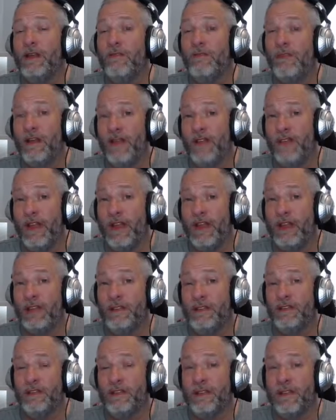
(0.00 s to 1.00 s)
of the
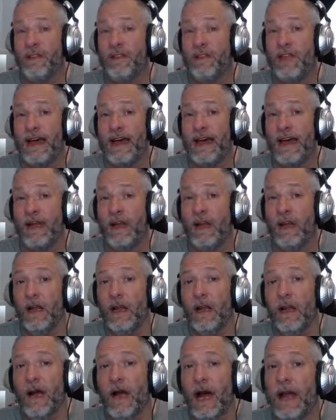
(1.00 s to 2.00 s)
things that
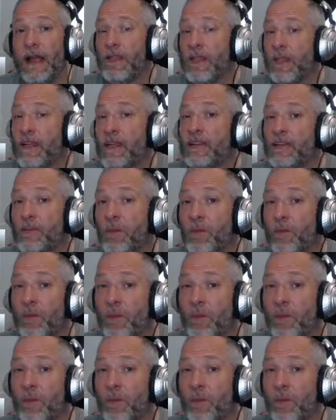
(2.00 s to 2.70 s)
I think is